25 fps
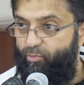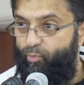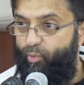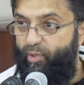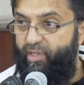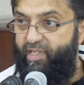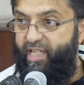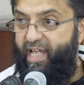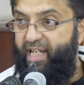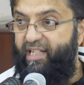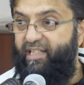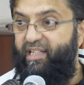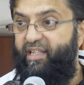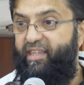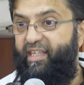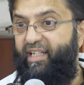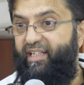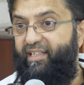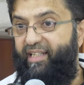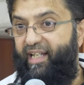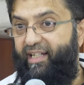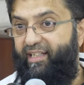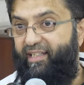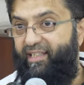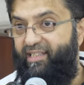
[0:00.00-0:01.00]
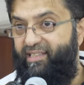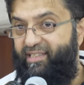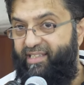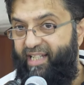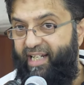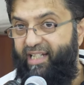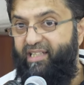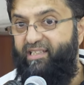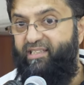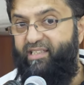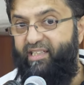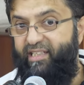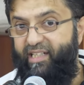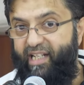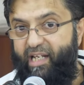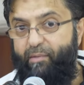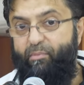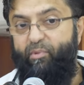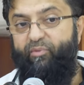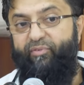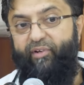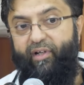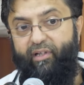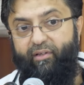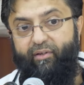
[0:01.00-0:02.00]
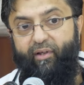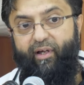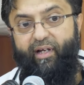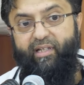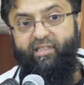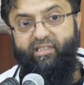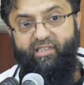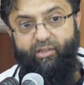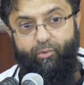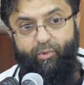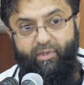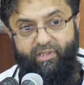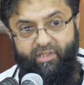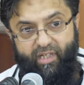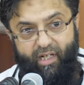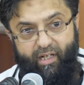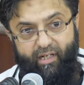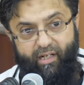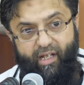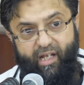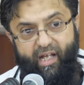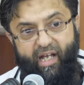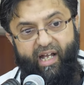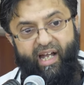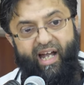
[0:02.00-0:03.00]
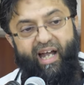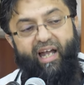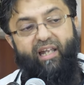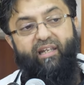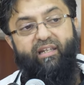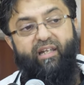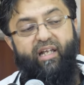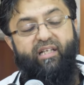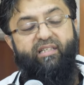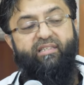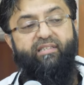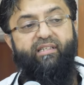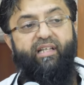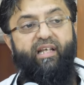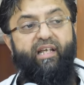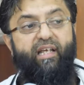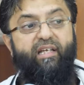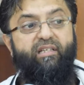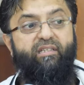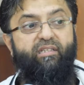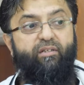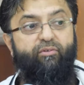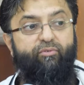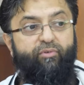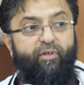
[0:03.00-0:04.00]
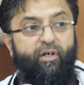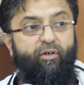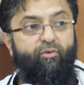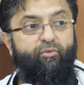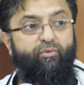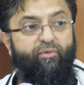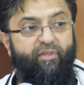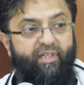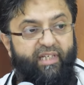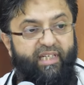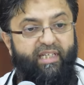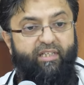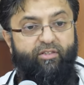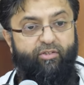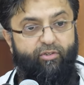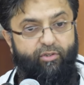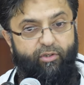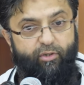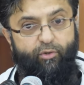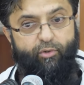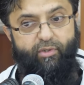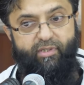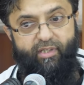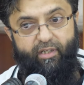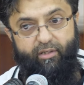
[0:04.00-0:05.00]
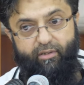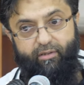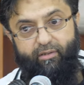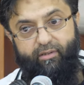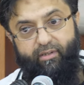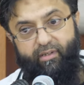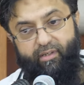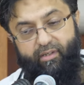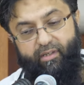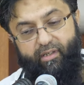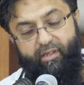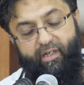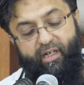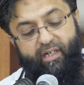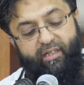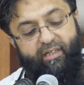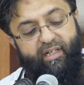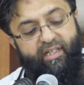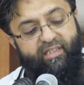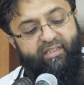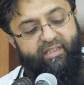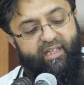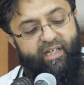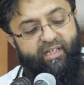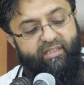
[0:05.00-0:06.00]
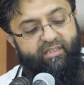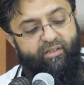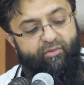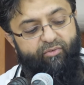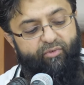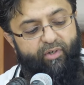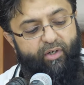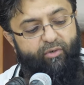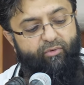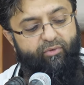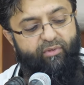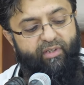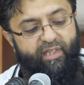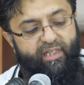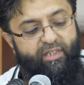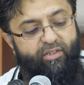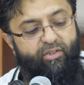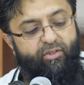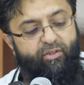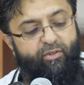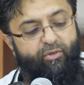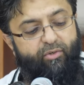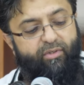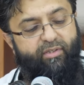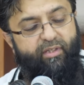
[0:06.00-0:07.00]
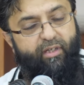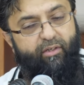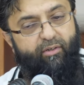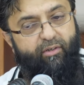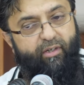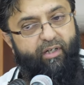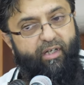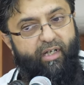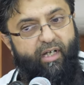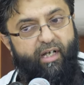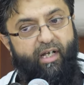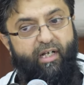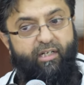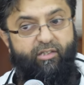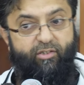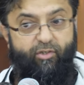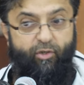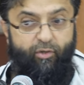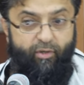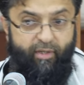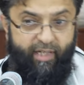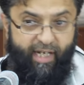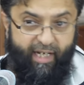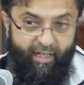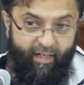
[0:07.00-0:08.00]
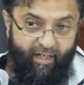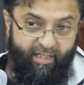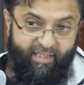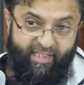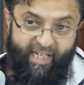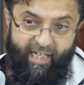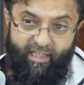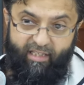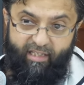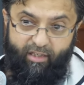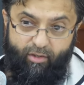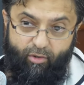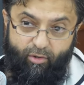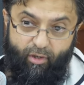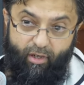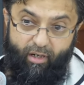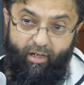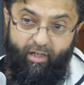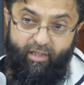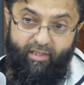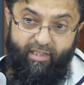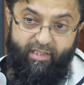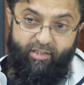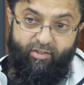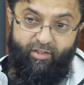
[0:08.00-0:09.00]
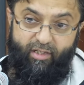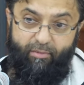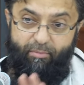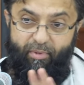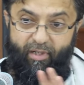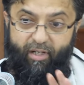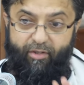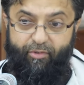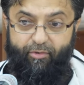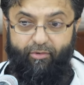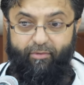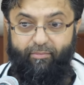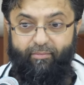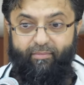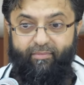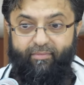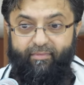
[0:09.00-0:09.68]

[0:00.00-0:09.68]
with anything that contains the name of Allah Azza wa Jal unless there is a real need to do so. Unless there is a real need to do so. So can I take the Quran into the bathroom?